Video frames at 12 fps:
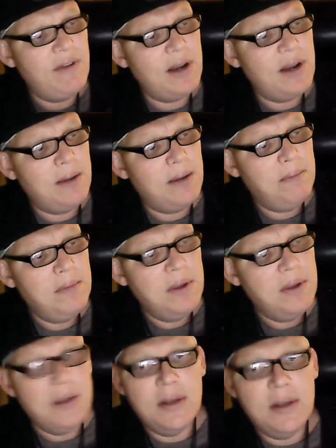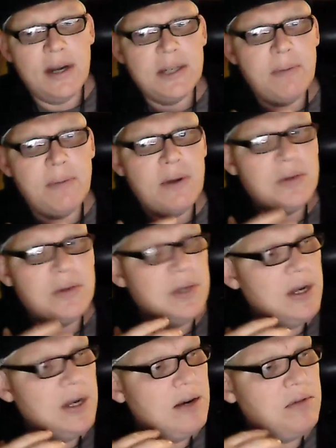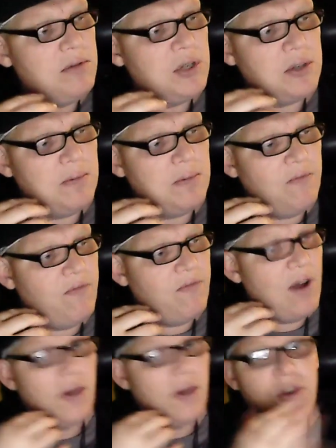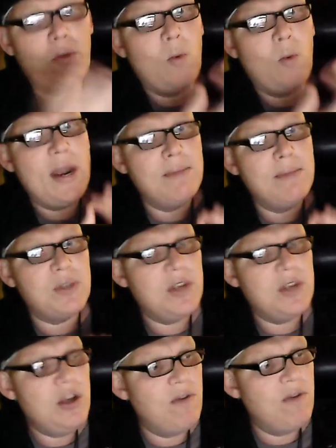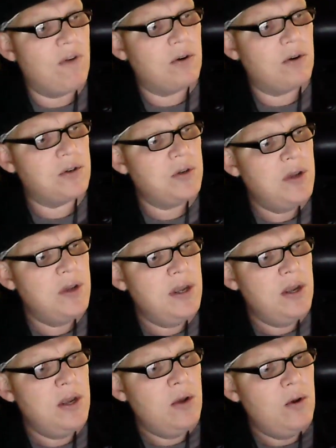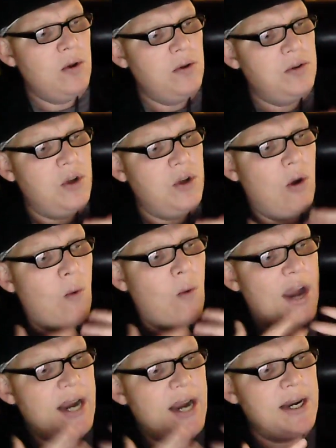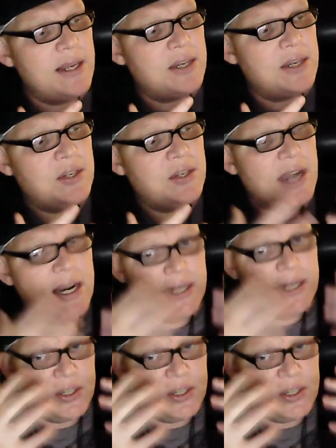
up. You're not supposed to, just fall to the whims of the universe. To awaken to this state, this